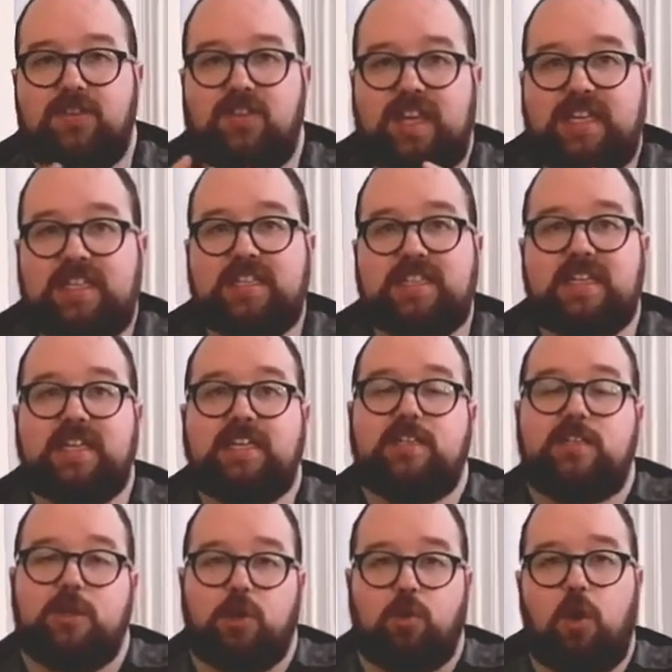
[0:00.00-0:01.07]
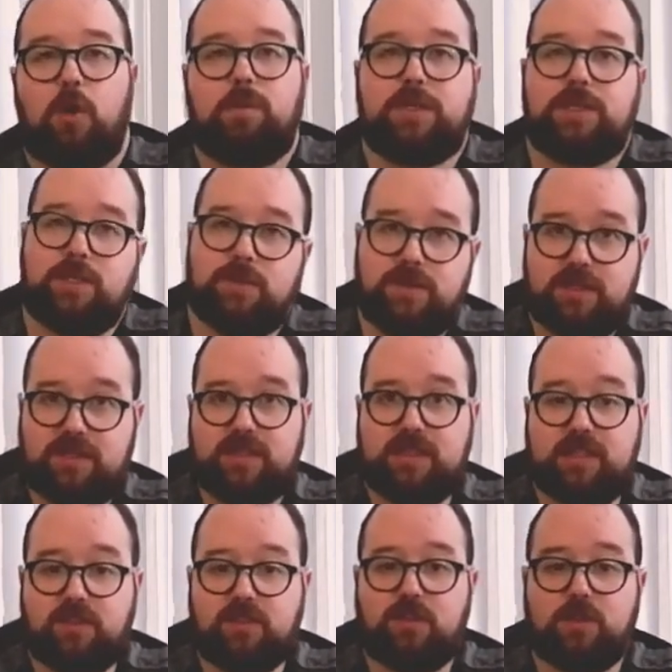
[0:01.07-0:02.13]
This is your
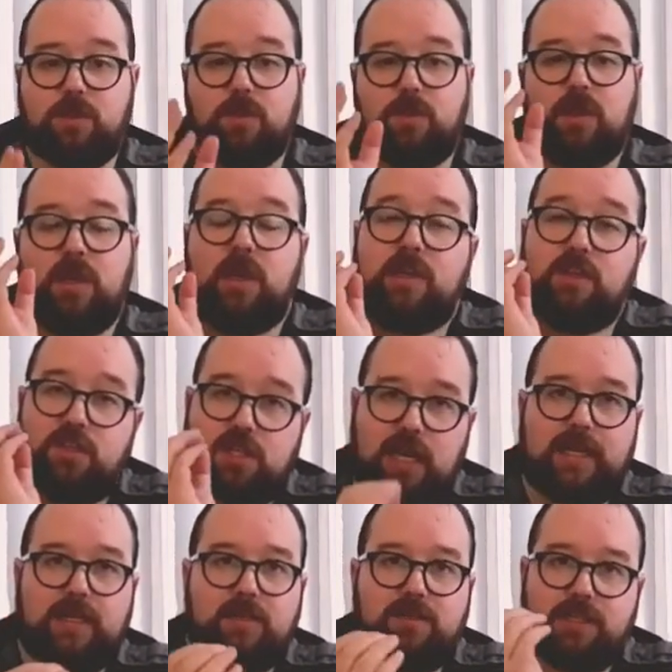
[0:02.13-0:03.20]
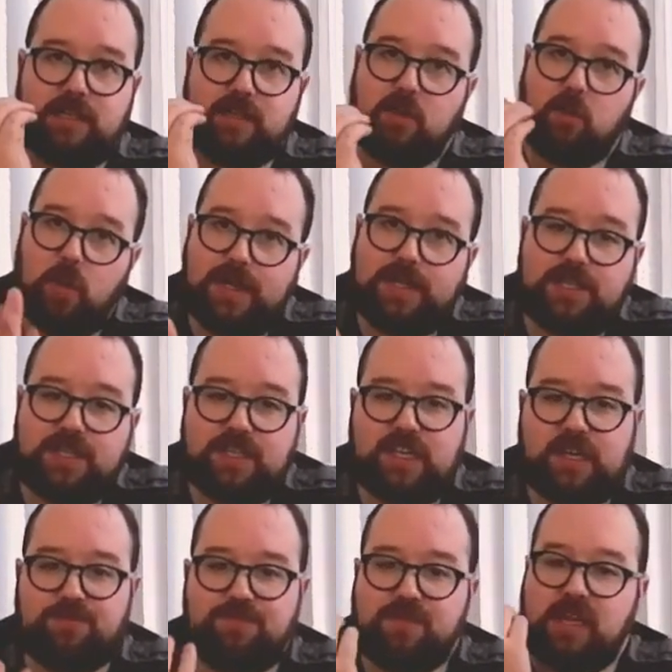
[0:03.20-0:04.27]
opportunity to challenge it, question
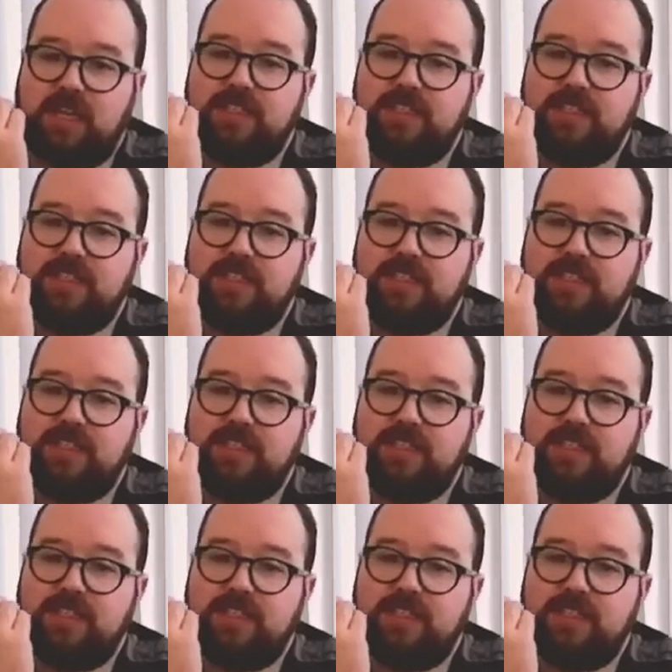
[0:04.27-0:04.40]
it,